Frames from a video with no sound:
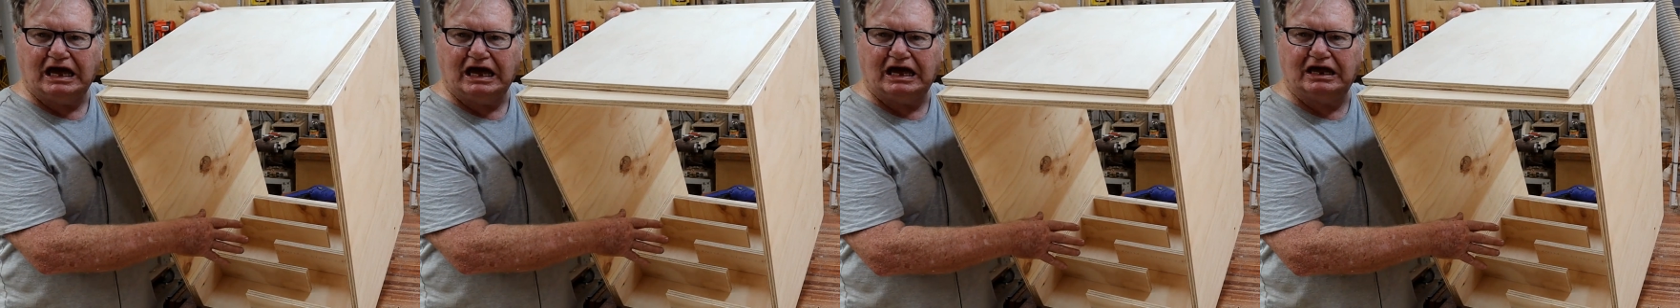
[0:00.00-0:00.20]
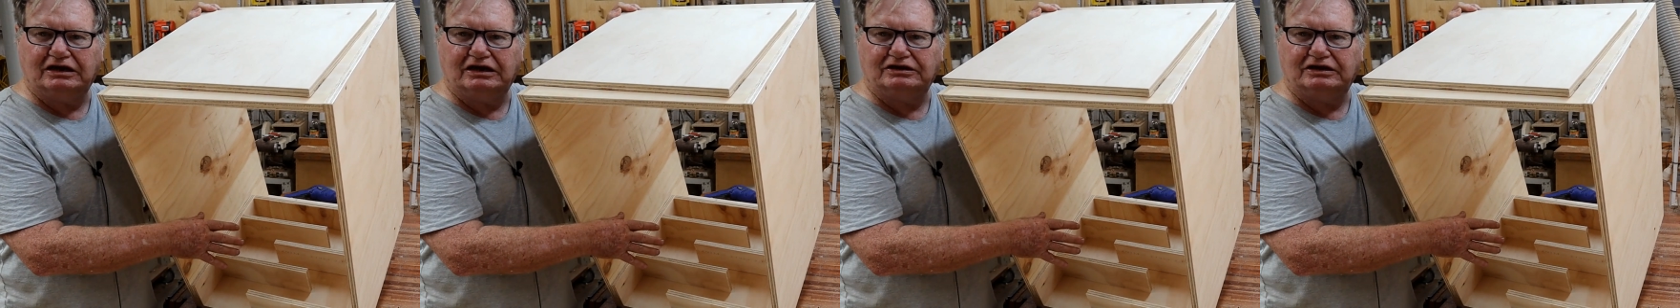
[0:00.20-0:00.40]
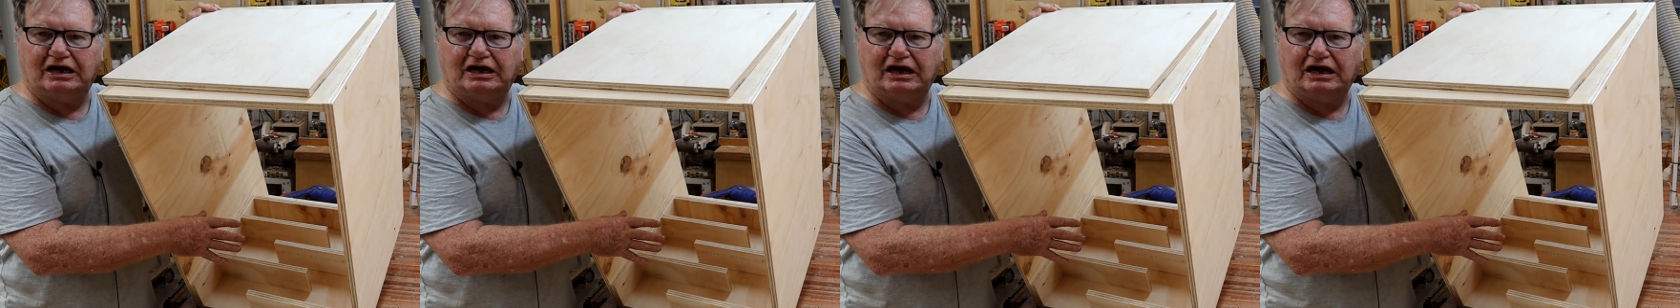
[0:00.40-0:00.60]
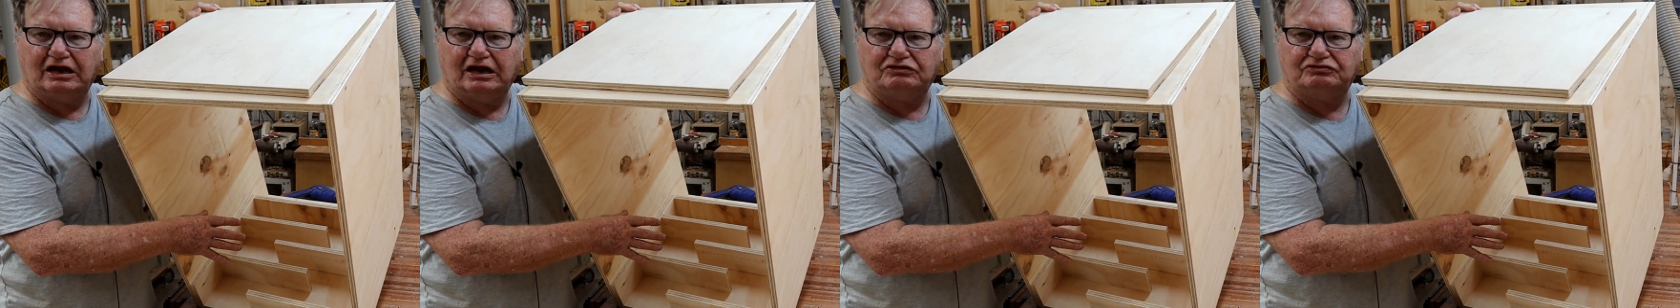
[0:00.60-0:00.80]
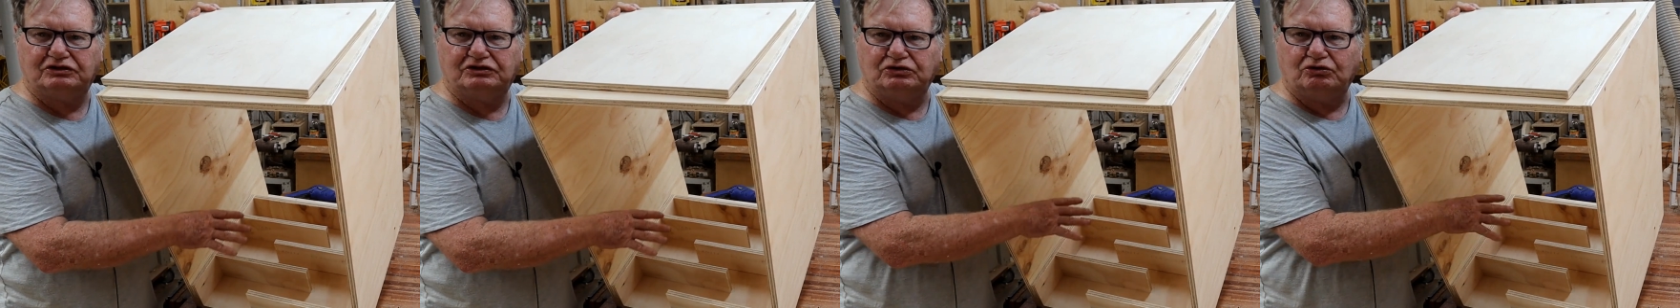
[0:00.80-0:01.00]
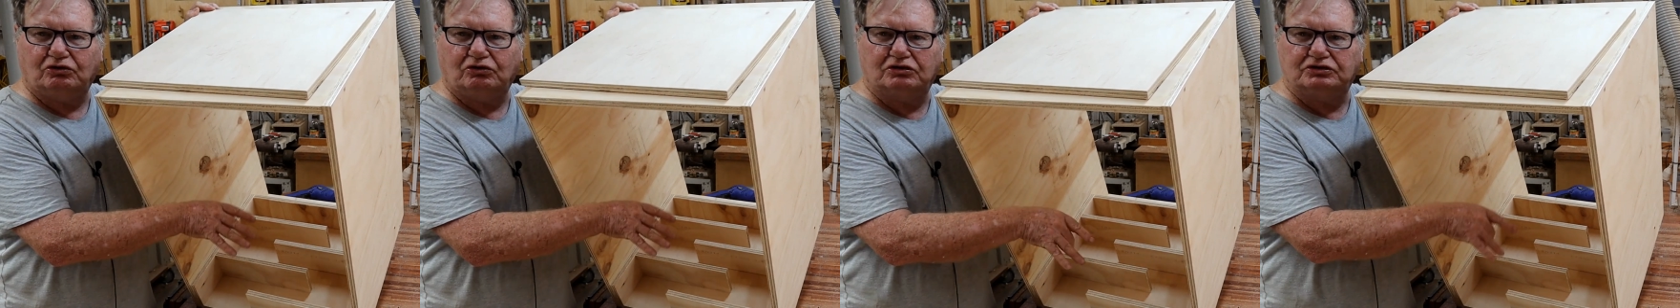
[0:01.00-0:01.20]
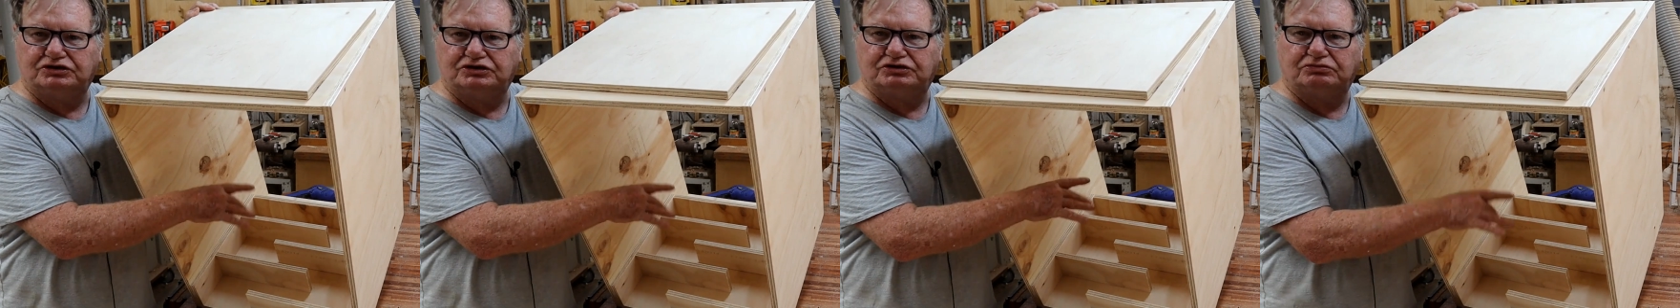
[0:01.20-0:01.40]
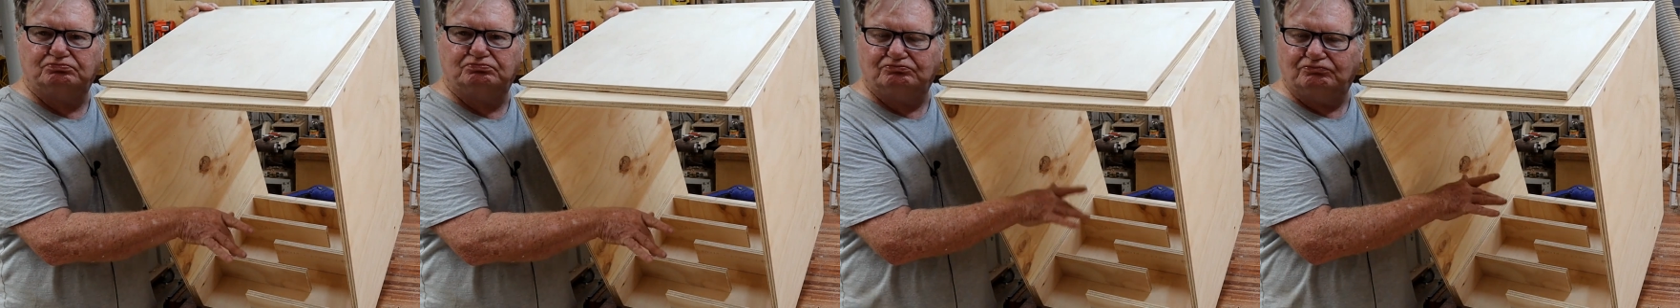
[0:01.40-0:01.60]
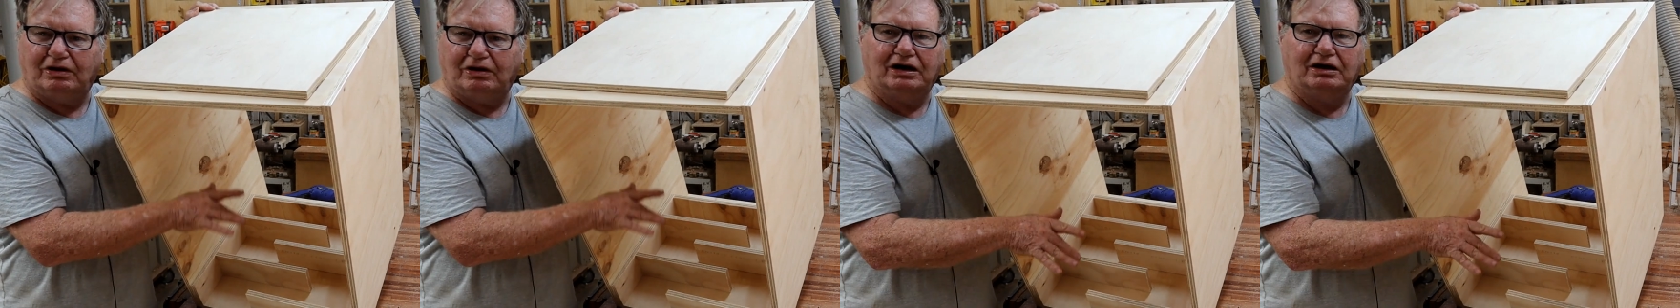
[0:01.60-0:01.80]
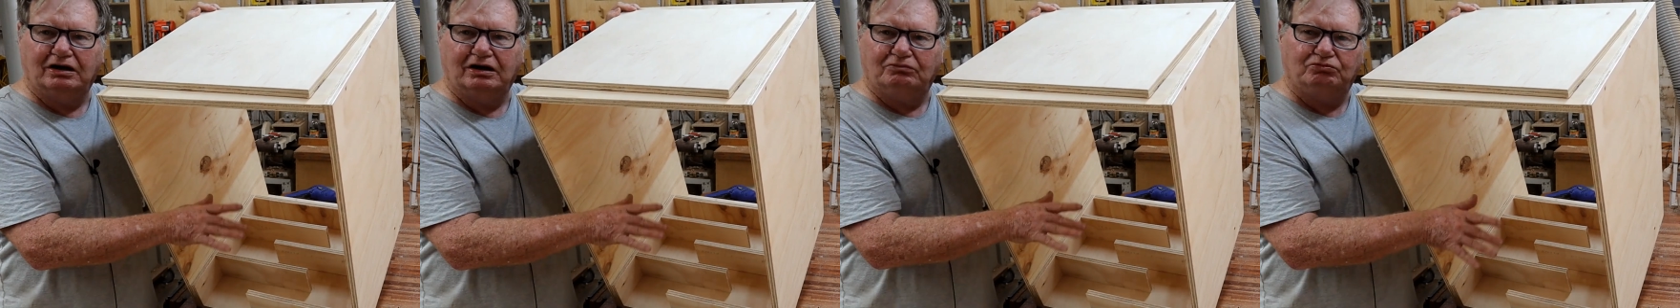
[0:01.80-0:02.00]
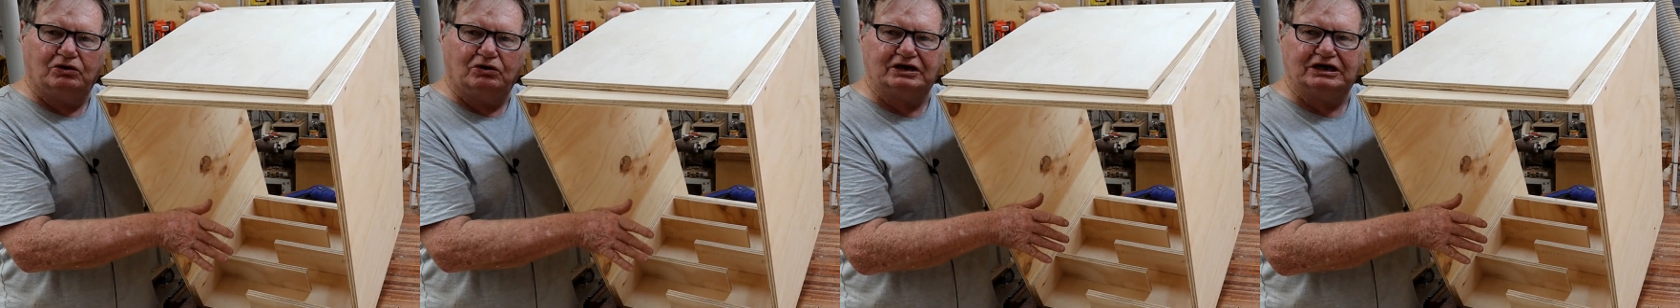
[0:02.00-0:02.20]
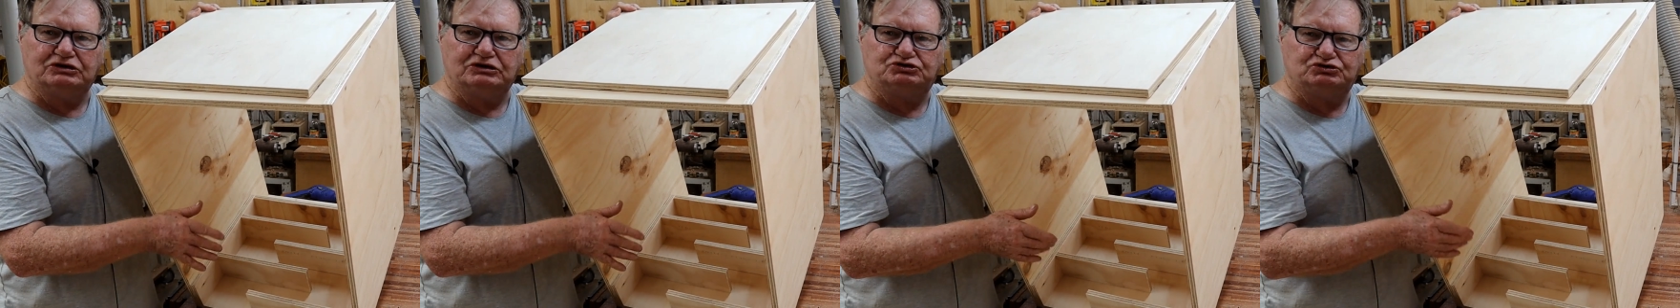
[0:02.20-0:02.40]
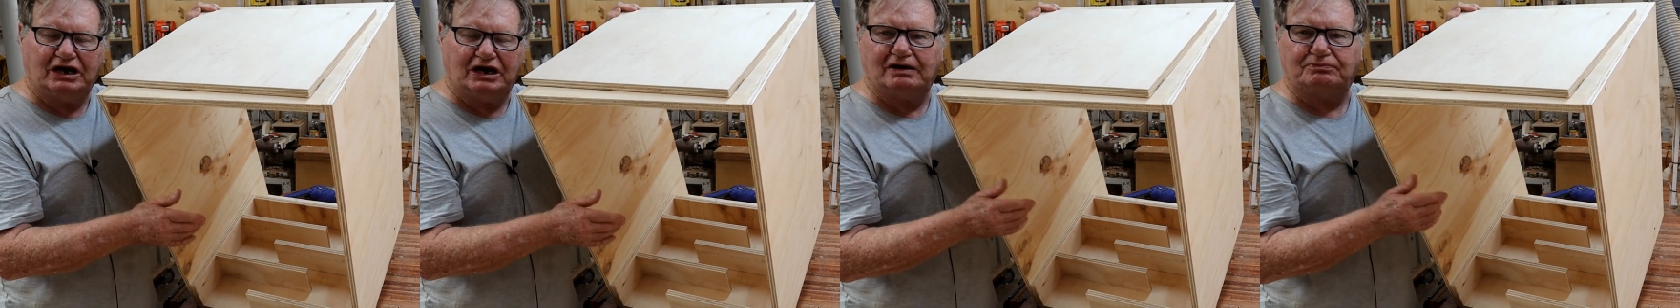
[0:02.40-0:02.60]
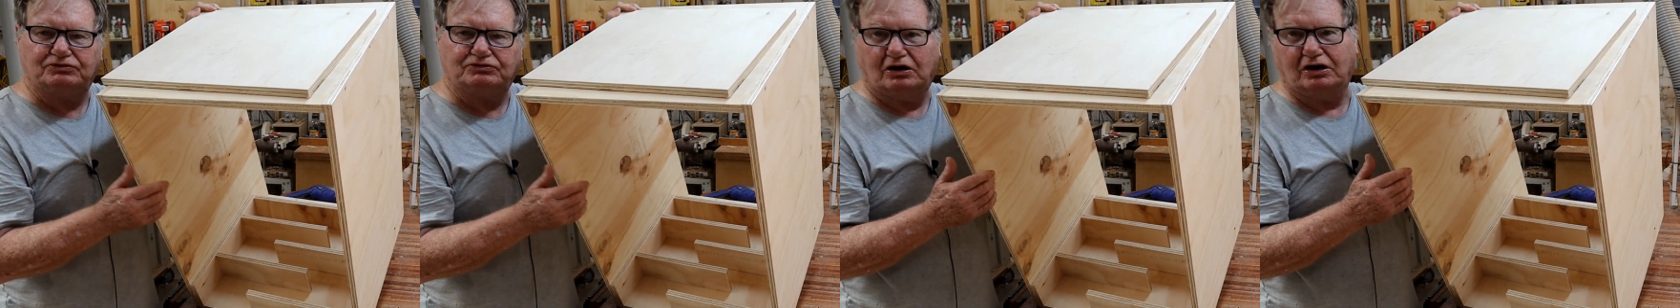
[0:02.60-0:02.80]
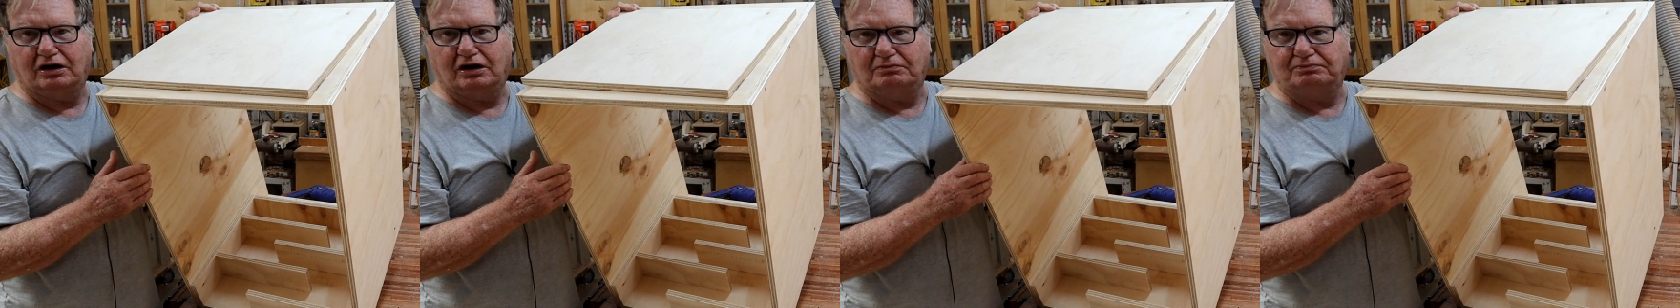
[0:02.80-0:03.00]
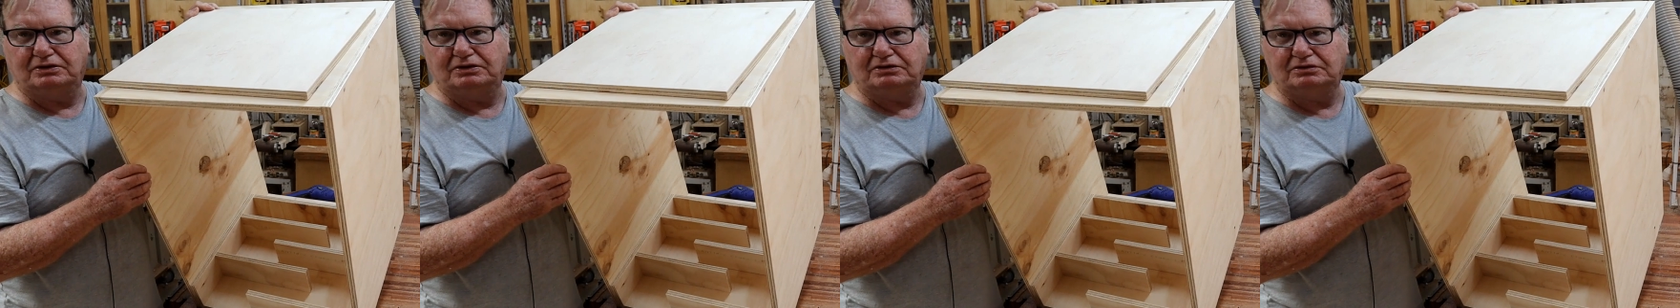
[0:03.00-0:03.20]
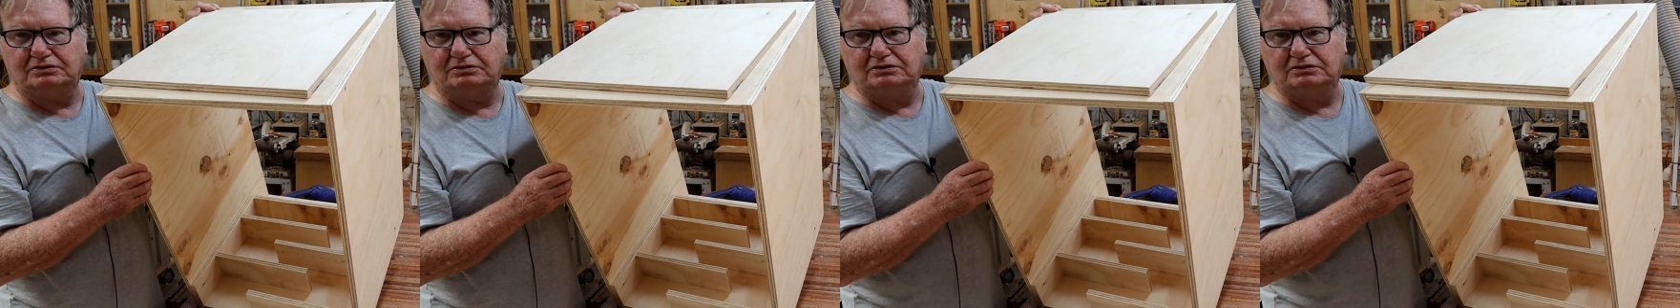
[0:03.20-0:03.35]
and the noise will get trapped, I hope.